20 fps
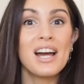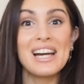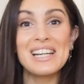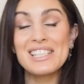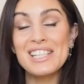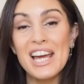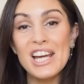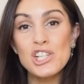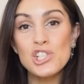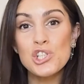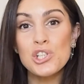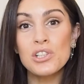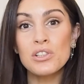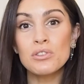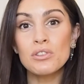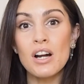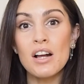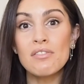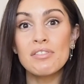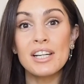attention
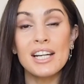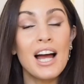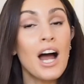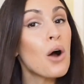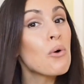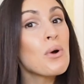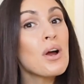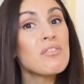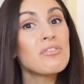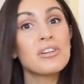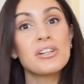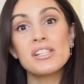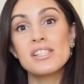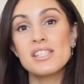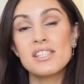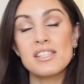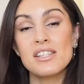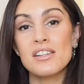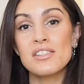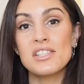grabbing. However, it's
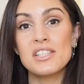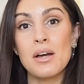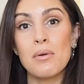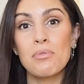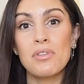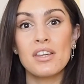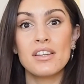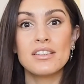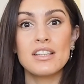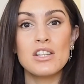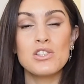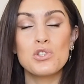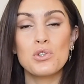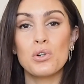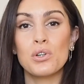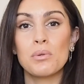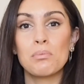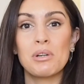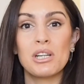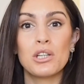still something that's
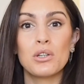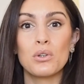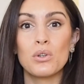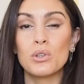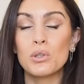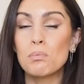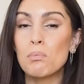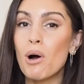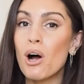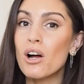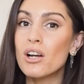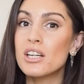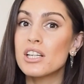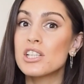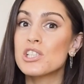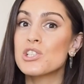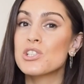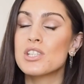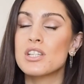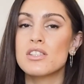going to make you look polished.